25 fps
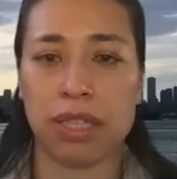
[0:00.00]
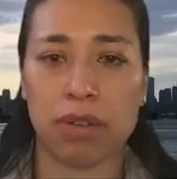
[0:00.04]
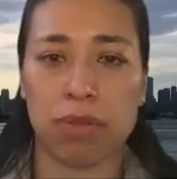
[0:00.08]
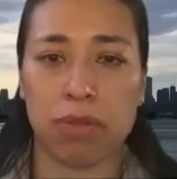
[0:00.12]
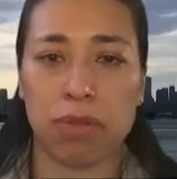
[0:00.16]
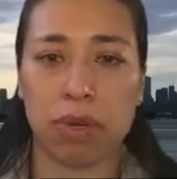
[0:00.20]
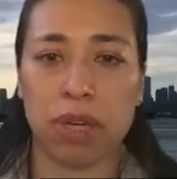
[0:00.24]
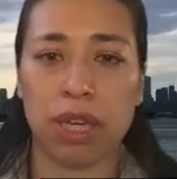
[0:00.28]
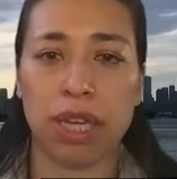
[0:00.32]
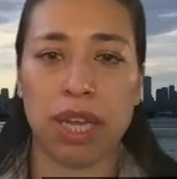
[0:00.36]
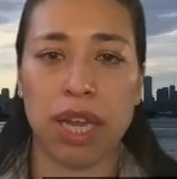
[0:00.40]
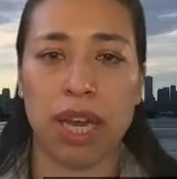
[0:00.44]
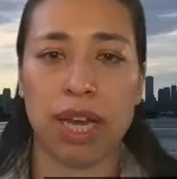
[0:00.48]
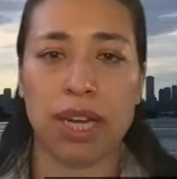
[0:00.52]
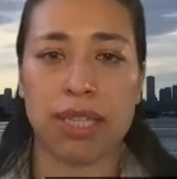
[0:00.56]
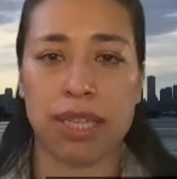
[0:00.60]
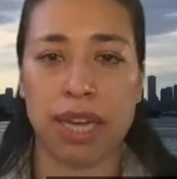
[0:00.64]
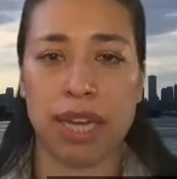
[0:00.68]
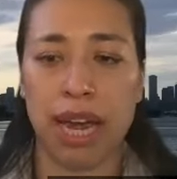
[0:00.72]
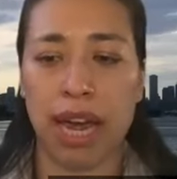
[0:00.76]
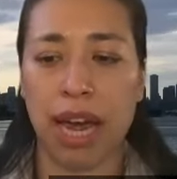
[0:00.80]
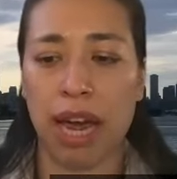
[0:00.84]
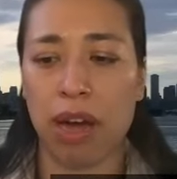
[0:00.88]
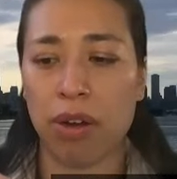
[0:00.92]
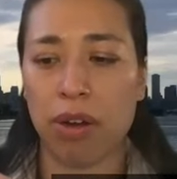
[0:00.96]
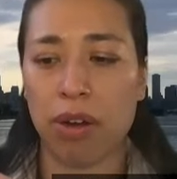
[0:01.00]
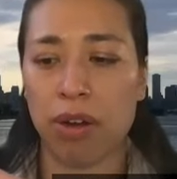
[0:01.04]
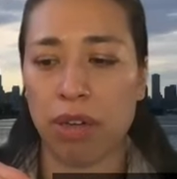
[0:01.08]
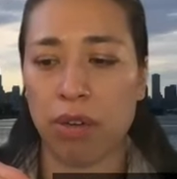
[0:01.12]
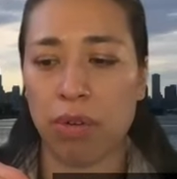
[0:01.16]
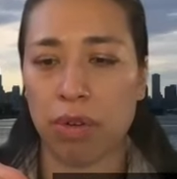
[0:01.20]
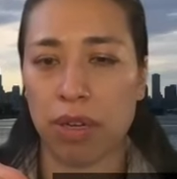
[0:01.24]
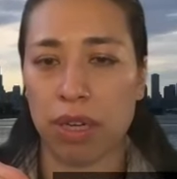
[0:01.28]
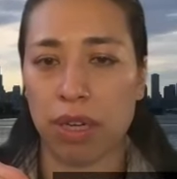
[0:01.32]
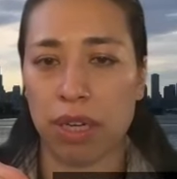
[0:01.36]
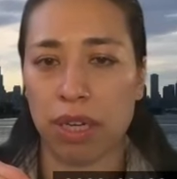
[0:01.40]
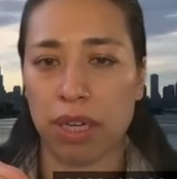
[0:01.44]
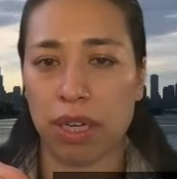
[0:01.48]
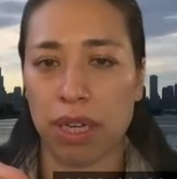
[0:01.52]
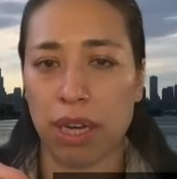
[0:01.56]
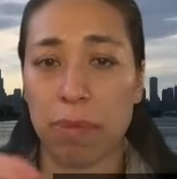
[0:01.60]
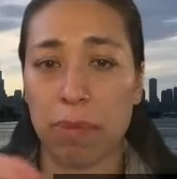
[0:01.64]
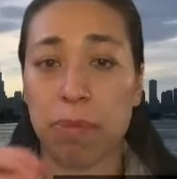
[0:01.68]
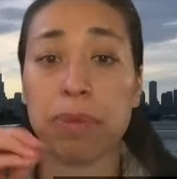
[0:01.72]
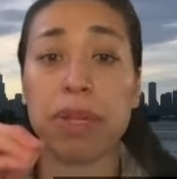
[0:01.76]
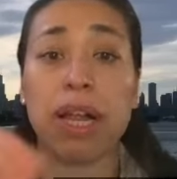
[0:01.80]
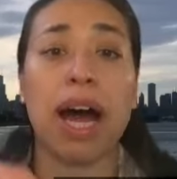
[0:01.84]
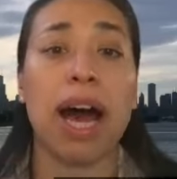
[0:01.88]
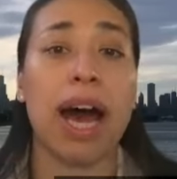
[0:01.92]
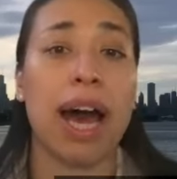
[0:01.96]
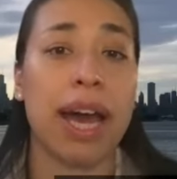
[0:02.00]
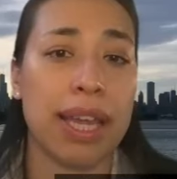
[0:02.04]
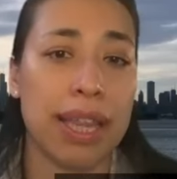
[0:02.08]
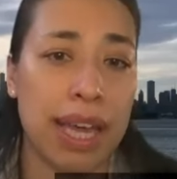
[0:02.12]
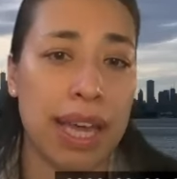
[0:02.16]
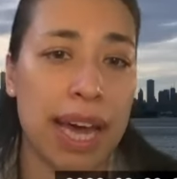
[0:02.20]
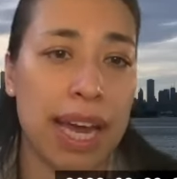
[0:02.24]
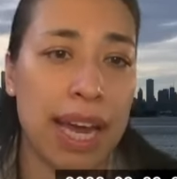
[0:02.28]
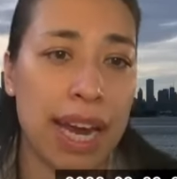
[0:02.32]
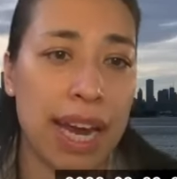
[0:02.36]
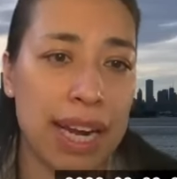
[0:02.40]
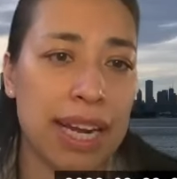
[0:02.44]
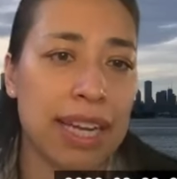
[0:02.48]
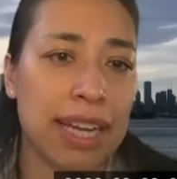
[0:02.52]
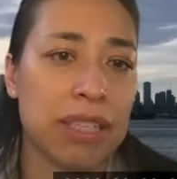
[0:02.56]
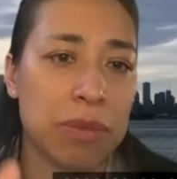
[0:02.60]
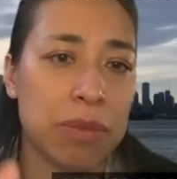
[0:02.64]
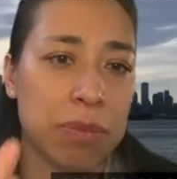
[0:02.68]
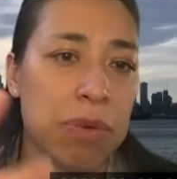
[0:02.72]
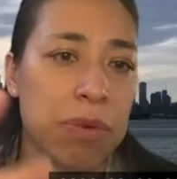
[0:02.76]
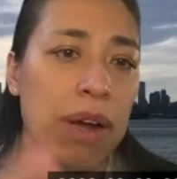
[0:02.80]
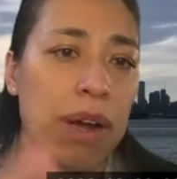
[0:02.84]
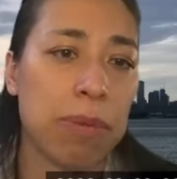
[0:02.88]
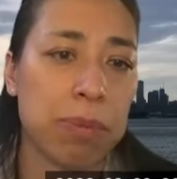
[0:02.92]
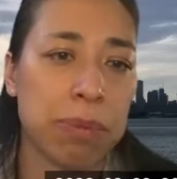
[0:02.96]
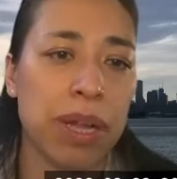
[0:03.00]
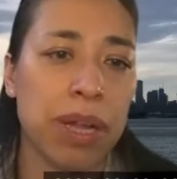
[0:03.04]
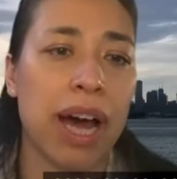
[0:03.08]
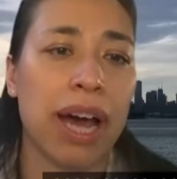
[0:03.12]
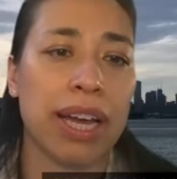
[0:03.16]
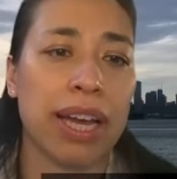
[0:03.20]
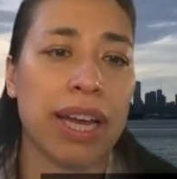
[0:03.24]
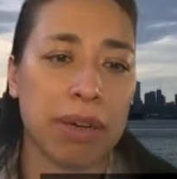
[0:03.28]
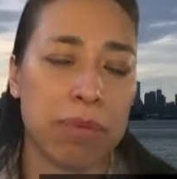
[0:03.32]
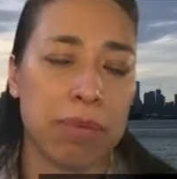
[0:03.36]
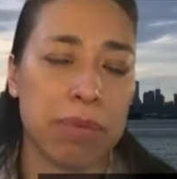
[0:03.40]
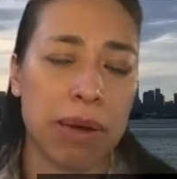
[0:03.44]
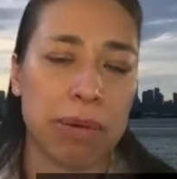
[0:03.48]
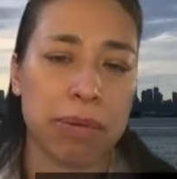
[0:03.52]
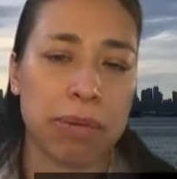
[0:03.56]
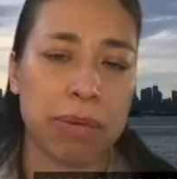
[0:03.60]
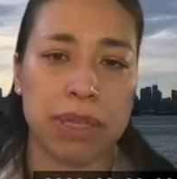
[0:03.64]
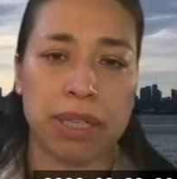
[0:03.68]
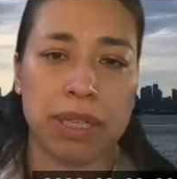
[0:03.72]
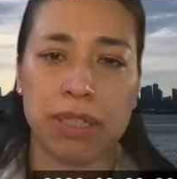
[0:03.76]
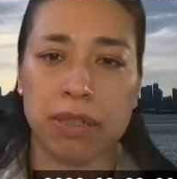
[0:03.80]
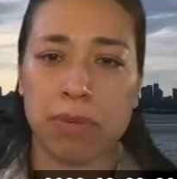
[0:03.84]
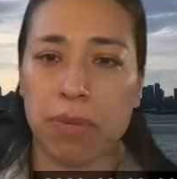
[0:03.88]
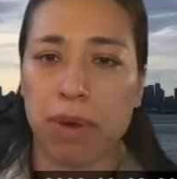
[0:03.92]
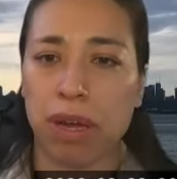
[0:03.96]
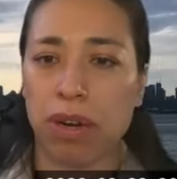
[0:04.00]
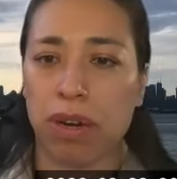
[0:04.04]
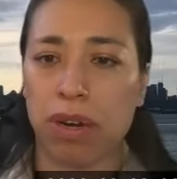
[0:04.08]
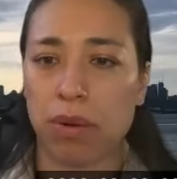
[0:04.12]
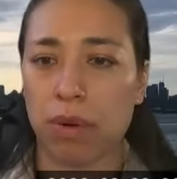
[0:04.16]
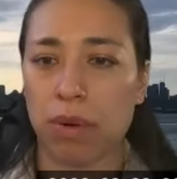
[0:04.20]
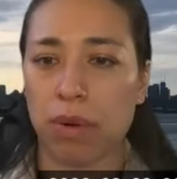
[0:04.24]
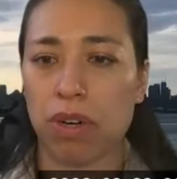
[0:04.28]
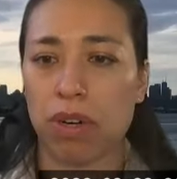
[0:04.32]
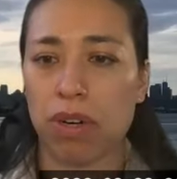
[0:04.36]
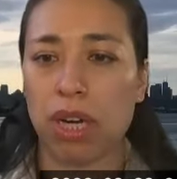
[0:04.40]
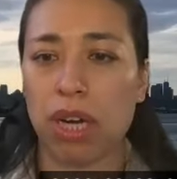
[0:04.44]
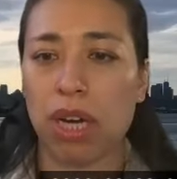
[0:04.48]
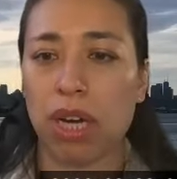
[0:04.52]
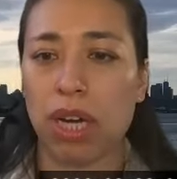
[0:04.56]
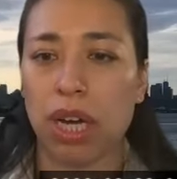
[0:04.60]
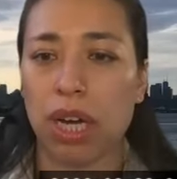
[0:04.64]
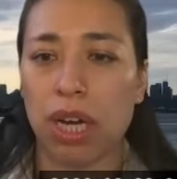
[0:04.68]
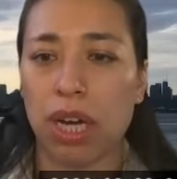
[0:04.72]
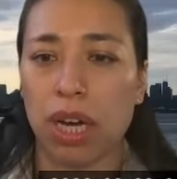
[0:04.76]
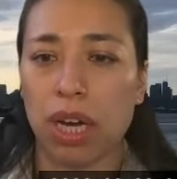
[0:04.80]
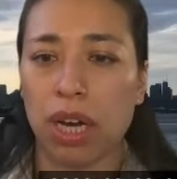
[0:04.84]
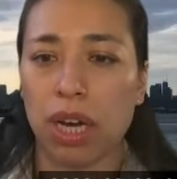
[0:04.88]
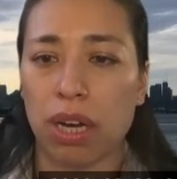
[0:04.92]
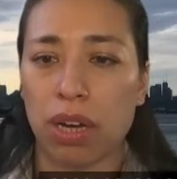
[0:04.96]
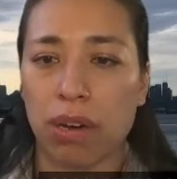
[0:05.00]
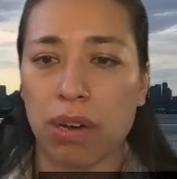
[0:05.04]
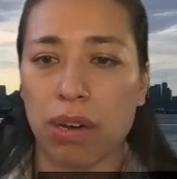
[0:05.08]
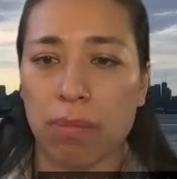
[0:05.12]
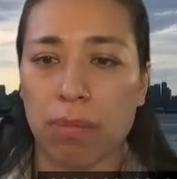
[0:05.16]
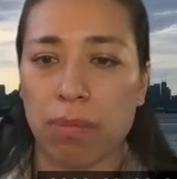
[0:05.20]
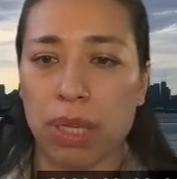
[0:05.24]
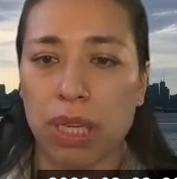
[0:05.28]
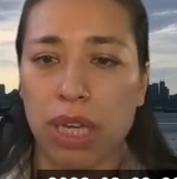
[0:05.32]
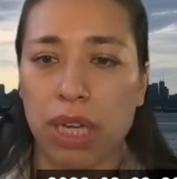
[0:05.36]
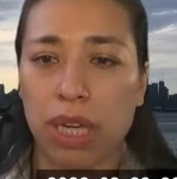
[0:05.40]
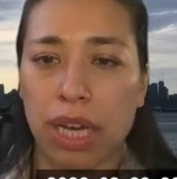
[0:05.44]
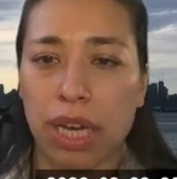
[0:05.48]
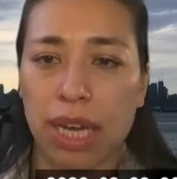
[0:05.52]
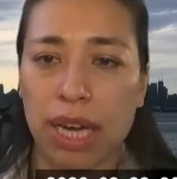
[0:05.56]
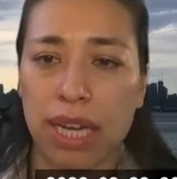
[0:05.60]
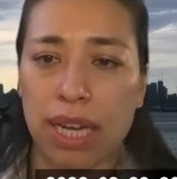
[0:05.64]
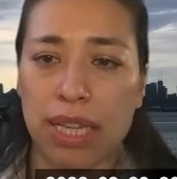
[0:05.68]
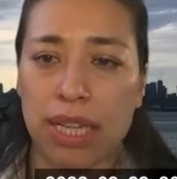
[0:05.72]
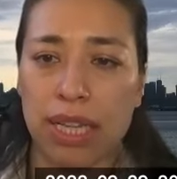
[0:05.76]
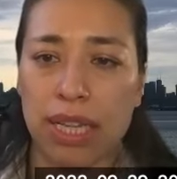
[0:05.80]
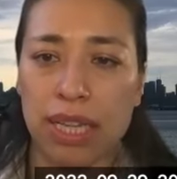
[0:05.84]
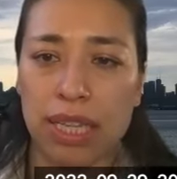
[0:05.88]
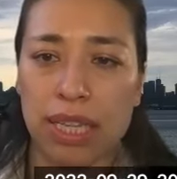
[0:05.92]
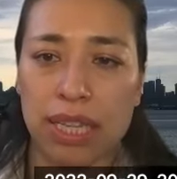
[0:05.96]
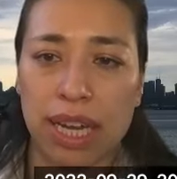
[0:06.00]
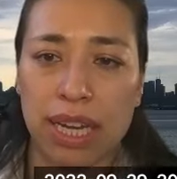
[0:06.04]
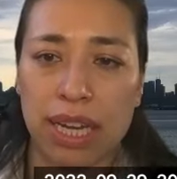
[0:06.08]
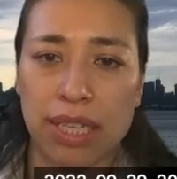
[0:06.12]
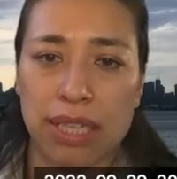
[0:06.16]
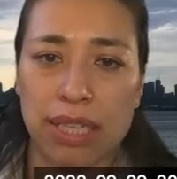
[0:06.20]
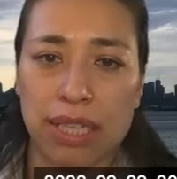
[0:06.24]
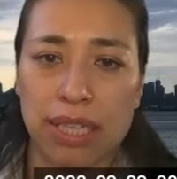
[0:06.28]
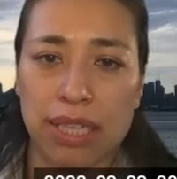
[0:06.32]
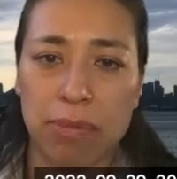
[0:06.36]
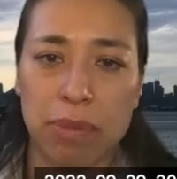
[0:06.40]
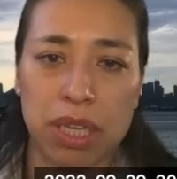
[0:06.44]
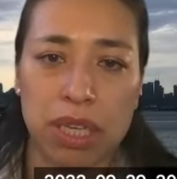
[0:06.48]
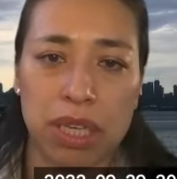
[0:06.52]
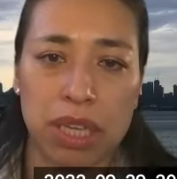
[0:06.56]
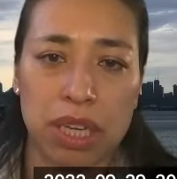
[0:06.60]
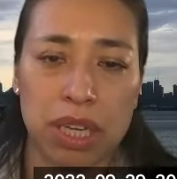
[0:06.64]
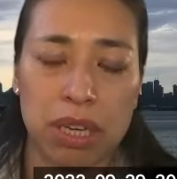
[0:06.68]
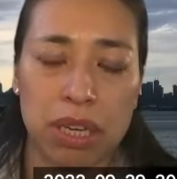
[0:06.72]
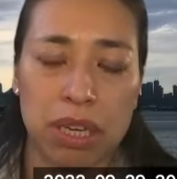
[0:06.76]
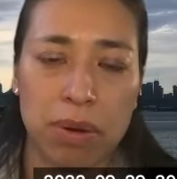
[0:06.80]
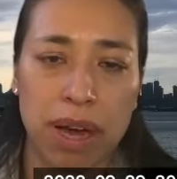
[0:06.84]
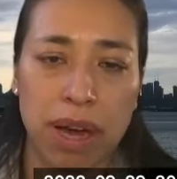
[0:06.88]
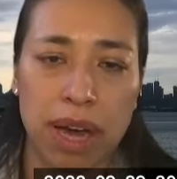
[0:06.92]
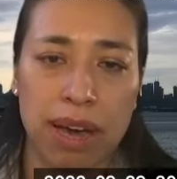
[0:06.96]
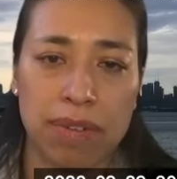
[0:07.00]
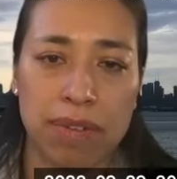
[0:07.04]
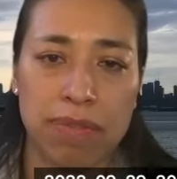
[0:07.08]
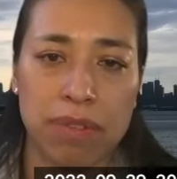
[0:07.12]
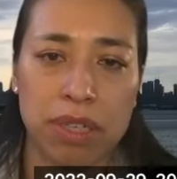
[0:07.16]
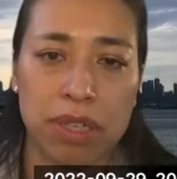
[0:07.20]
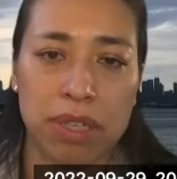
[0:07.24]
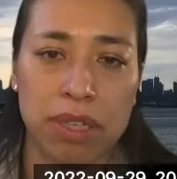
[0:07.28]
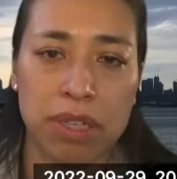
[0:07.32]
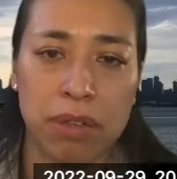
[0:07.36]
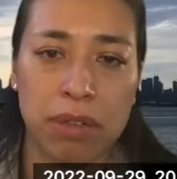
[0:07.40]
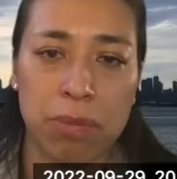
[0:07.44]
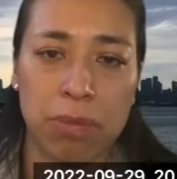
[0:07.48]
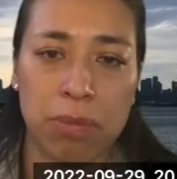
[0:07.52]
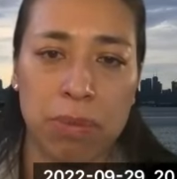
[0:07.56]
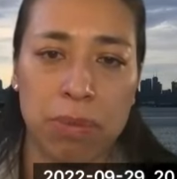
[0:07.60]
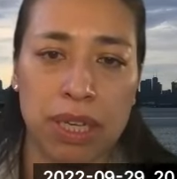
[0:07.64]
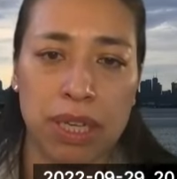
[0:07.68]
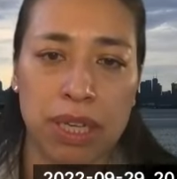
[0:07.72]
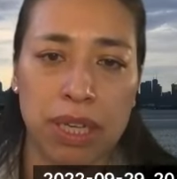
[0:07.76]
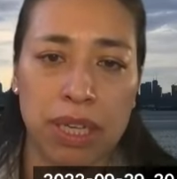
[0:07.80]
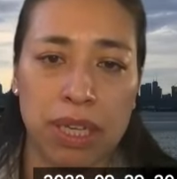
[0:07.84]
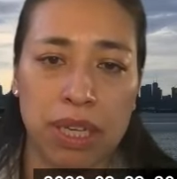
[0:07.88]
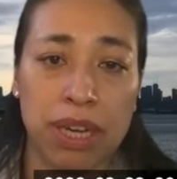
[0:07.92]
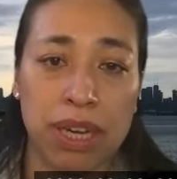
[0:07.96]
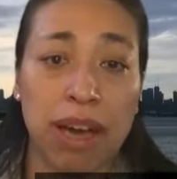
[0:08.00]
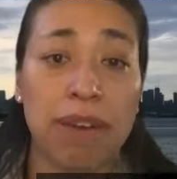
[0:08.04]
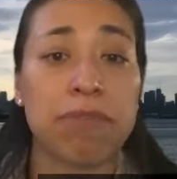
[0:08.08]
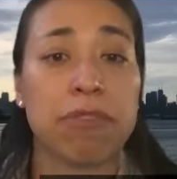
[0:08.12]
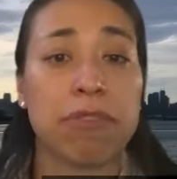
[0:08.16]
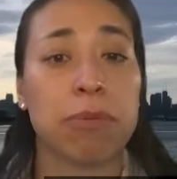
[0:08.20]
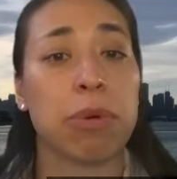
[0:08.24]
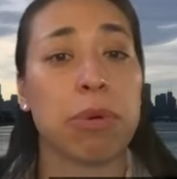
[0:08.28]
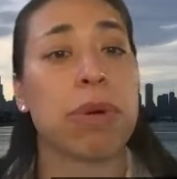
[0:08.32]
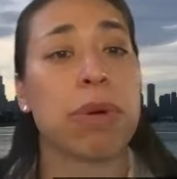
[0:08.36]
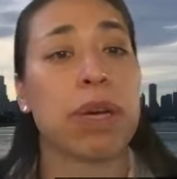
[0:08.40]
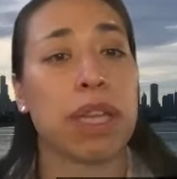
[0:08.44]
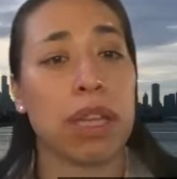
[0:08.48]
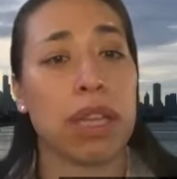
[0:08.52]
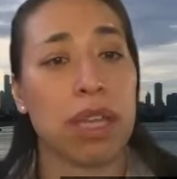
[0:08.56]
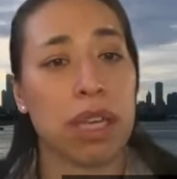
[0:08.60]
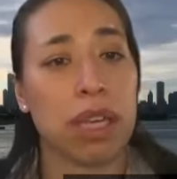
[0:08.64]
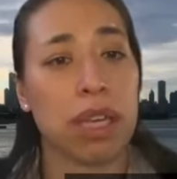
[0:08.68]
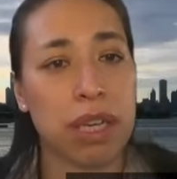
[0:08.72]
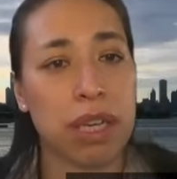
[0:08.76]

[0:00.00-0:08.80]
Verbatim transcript: and realize how you can apply that i guess applying probably is a better word um, and i think that that's something that you have to be comfortable with